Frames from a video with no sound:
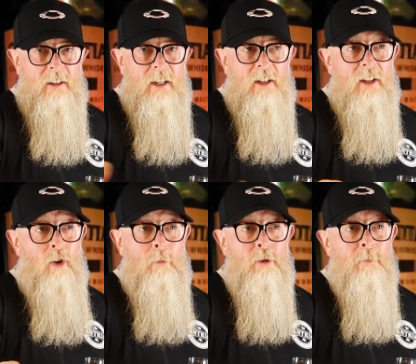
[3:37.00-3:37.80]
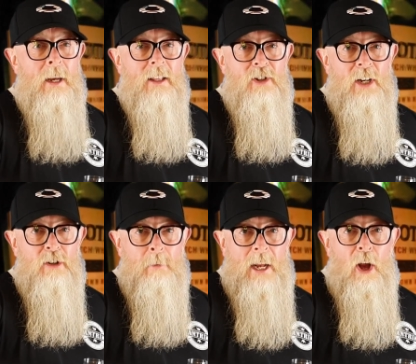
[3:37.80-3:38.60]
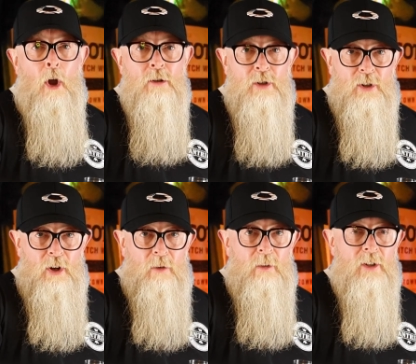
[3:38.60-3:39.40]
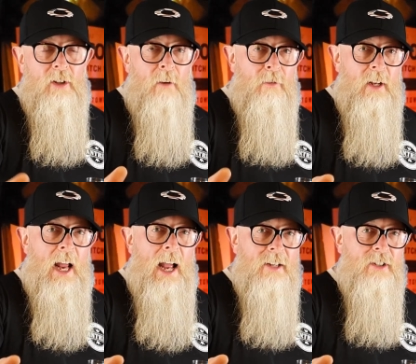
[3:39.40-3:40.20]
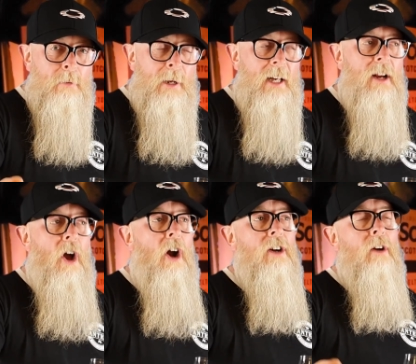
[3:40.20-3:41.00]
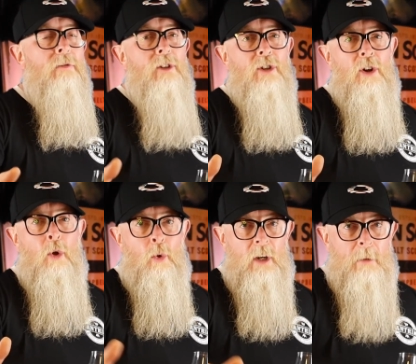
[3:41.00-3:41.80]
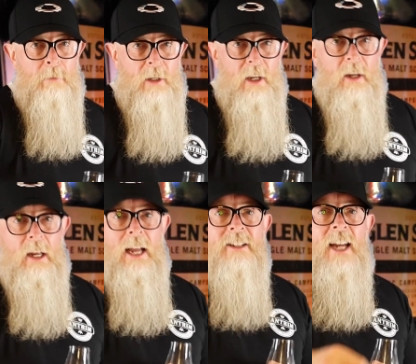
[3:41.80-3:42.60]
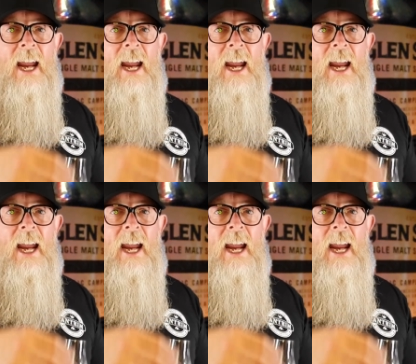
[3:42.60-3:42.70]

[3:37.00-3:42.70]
that they almost make the gingerbread houses out of the stuff that has to be hard enough to sort of hold up. It's